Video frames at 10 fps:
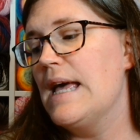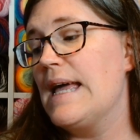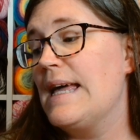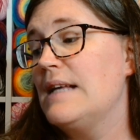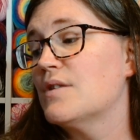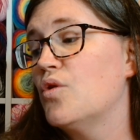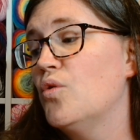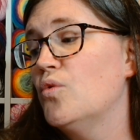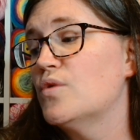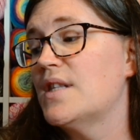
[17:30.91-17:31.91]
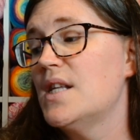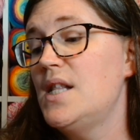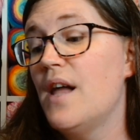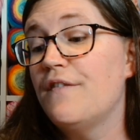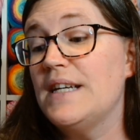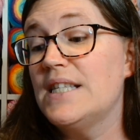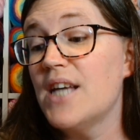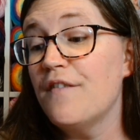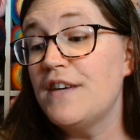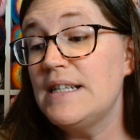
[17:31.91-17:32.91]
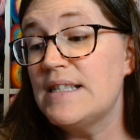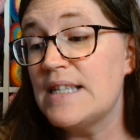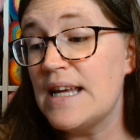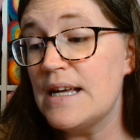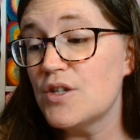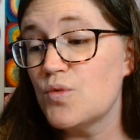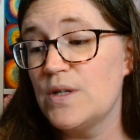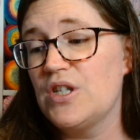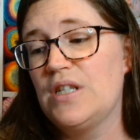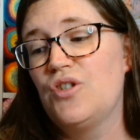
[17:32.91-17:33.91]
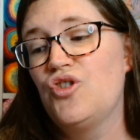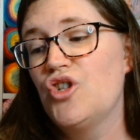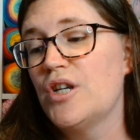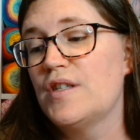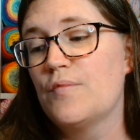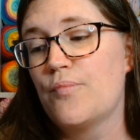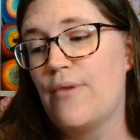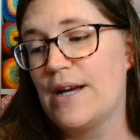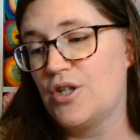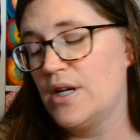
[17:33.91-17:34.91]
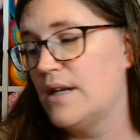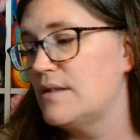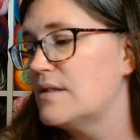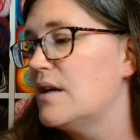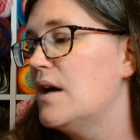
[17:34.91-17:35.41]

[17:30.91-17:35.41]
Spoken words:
It is called the Lovey Dovey stitch, which is just precious.